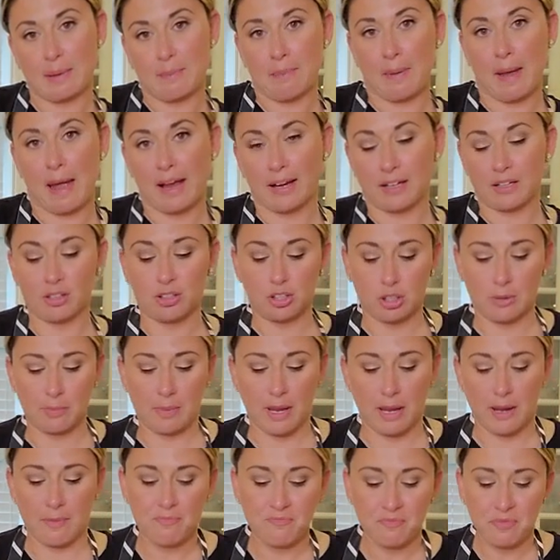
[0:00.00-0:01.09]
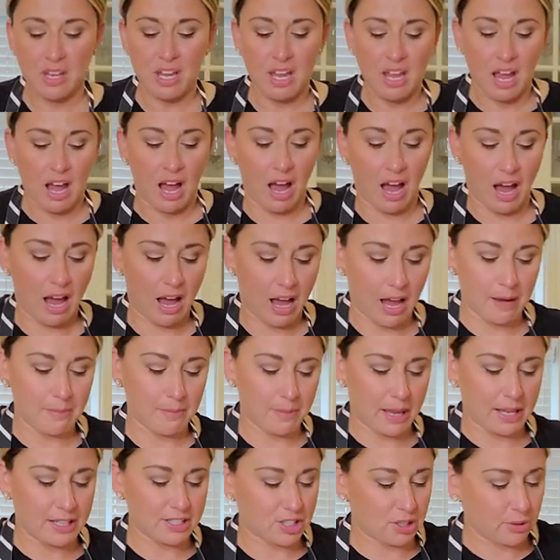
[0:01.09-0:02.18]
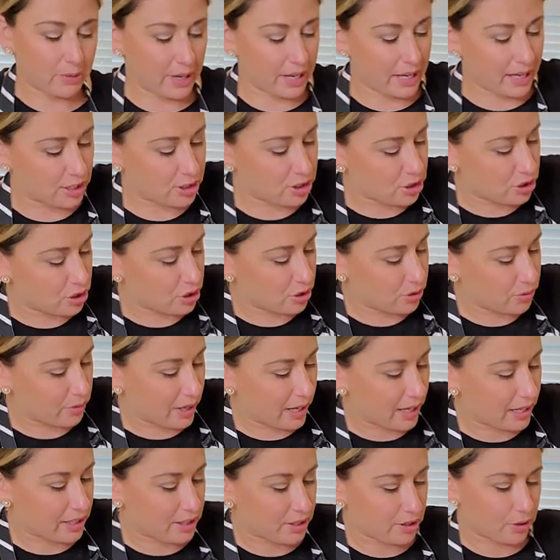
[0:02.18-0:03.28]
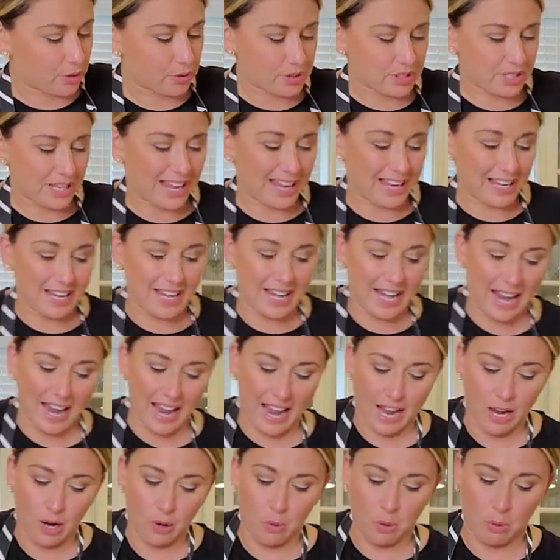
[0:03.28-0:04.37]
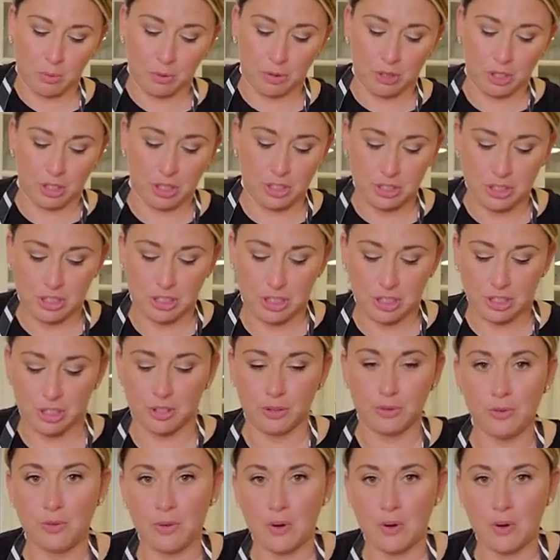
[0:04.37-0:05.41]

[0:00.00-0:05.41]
it back a little bit, and so I added 2 egg yolks. And now what we're gonna do,